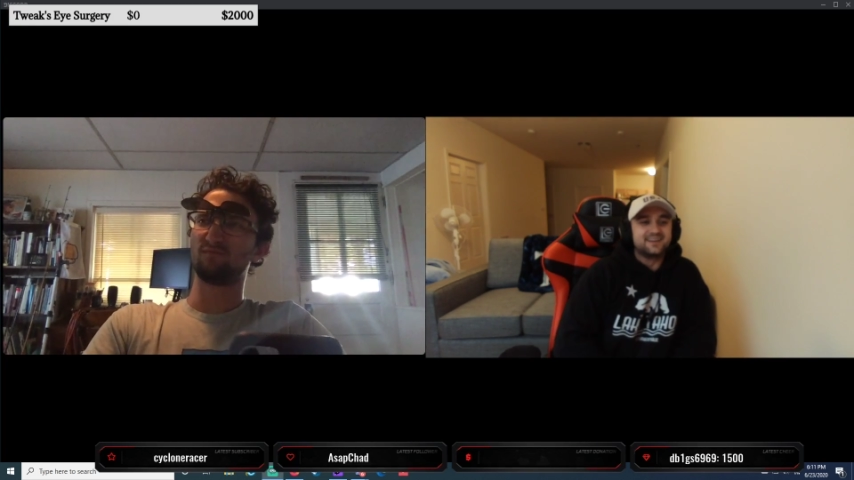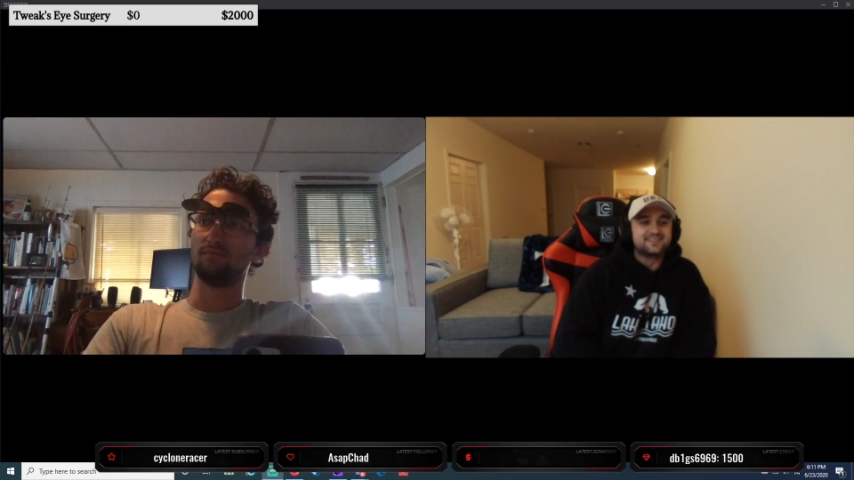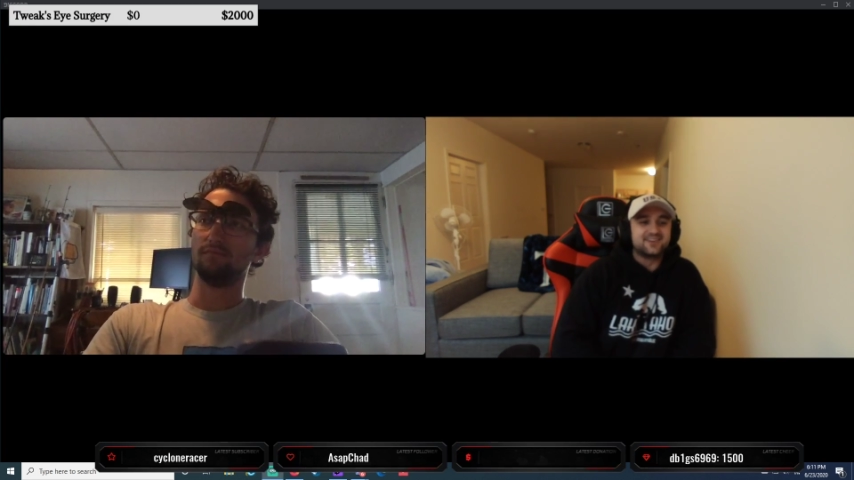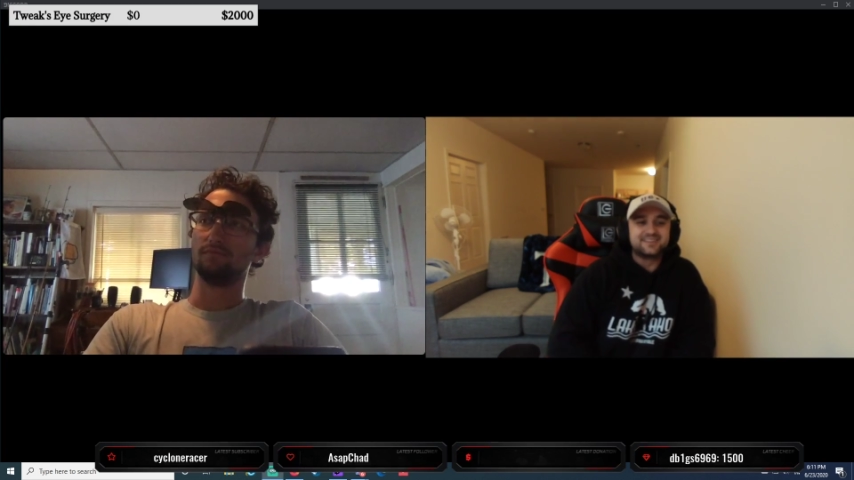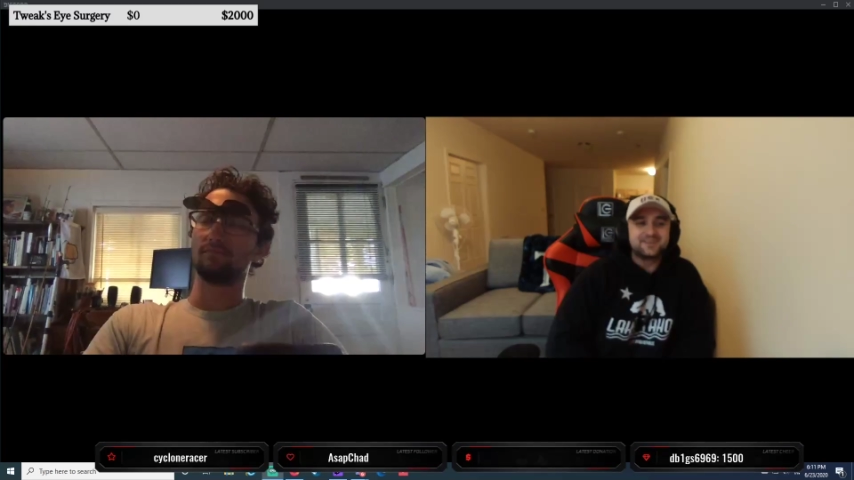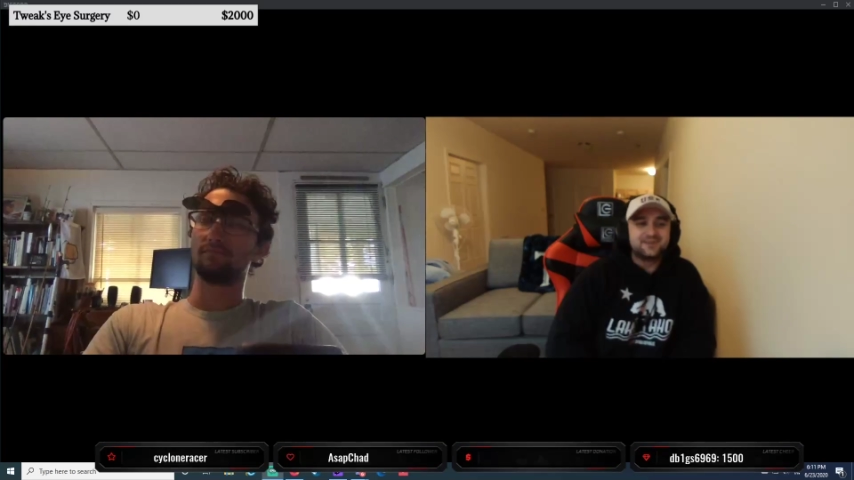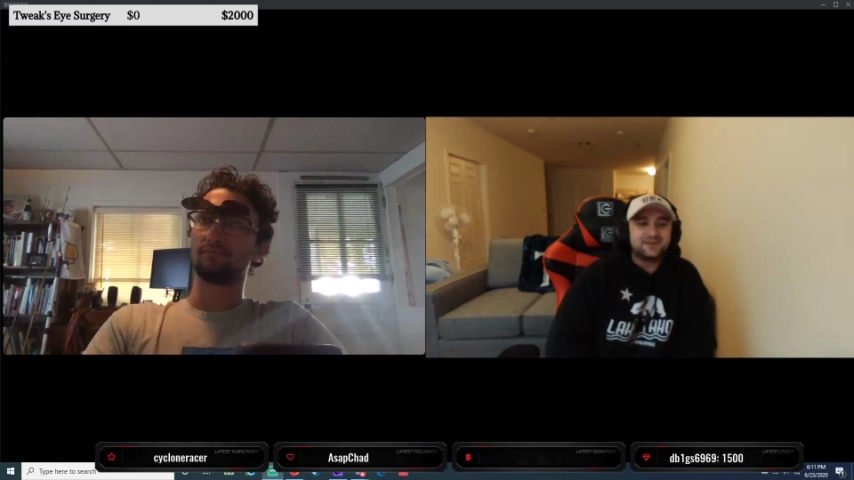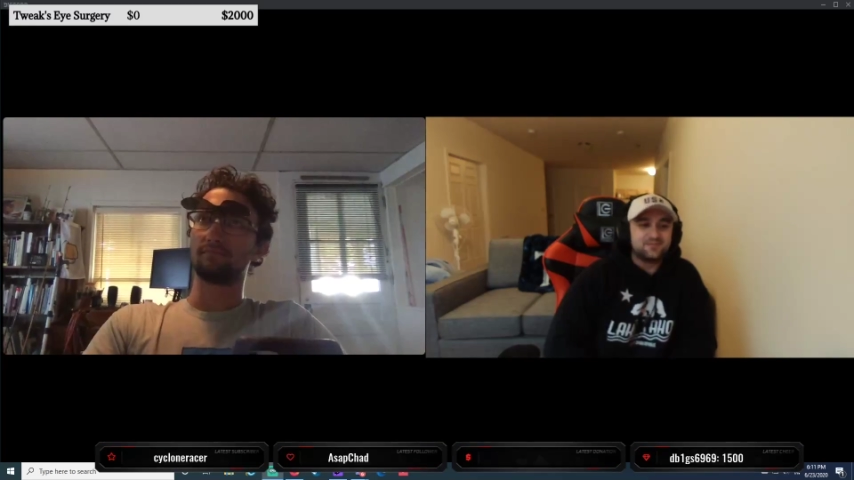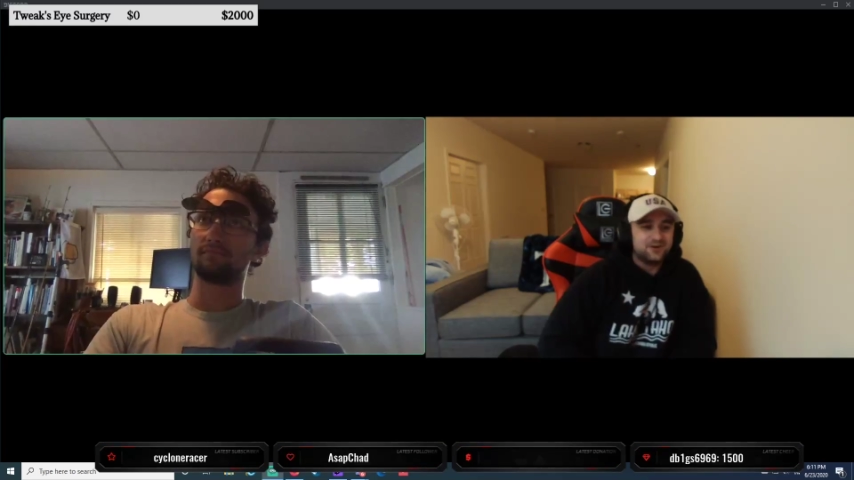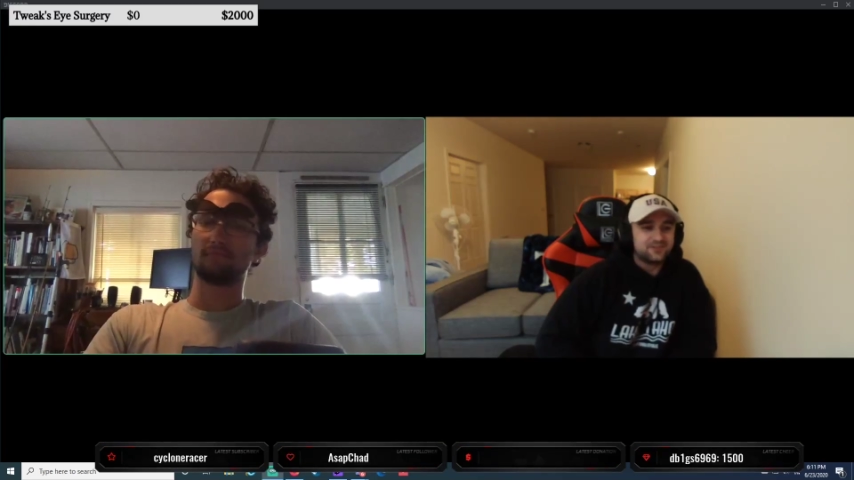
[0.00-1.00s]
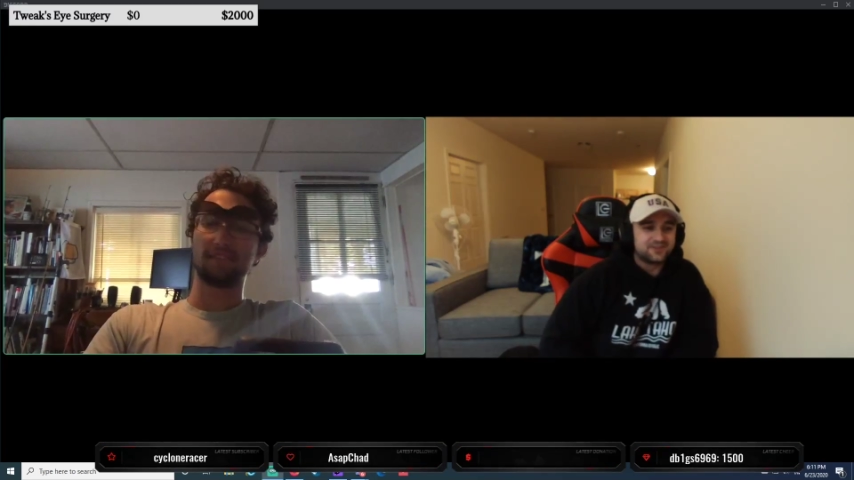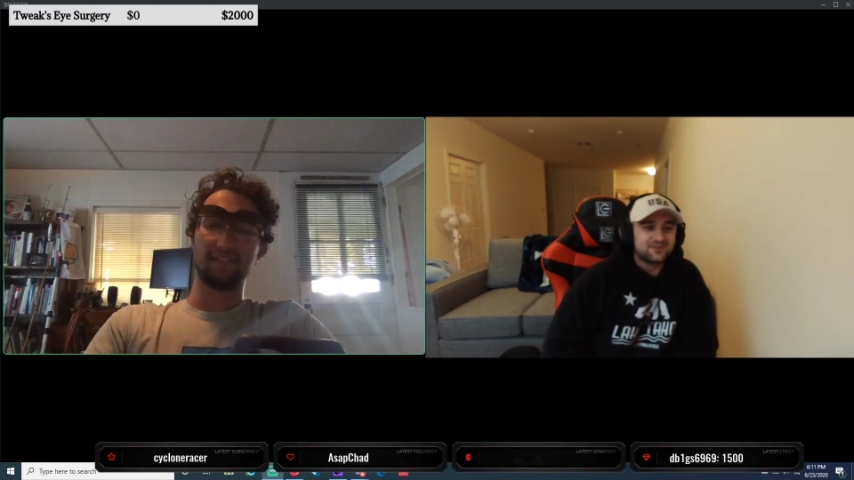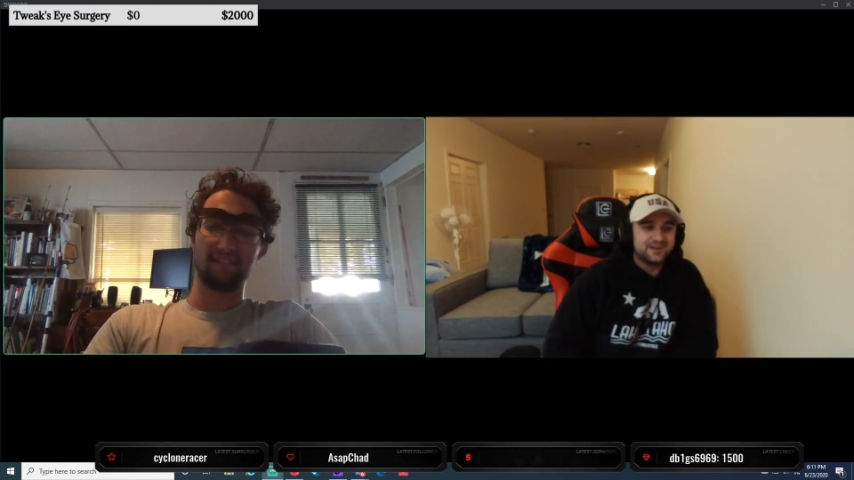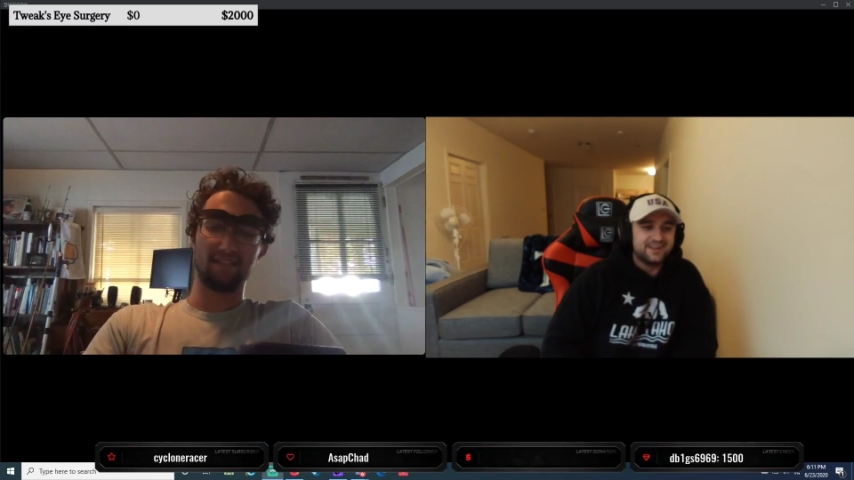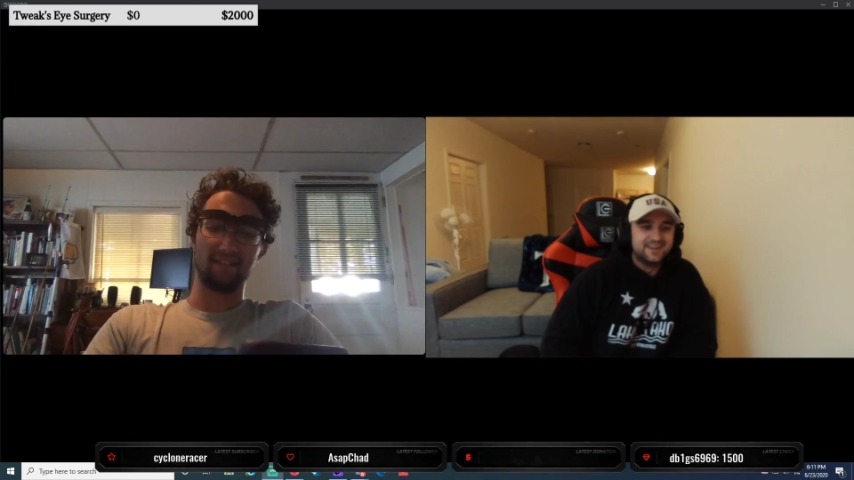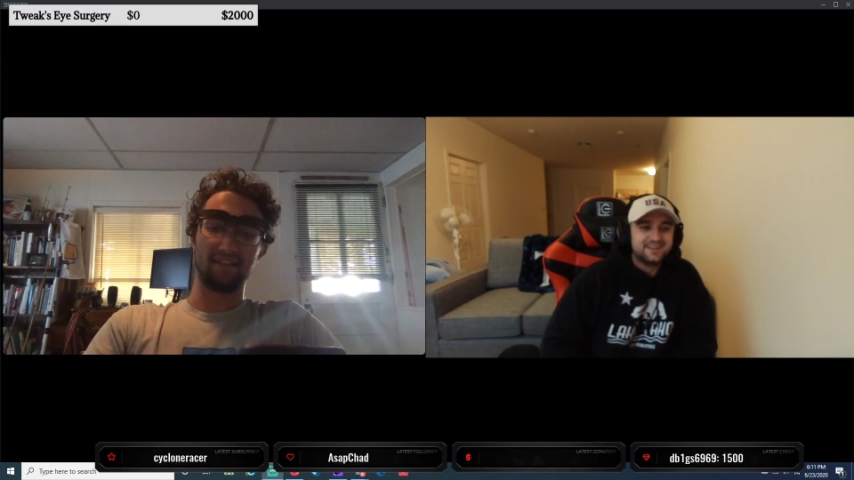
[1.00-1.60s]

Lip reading: So I think we could both agree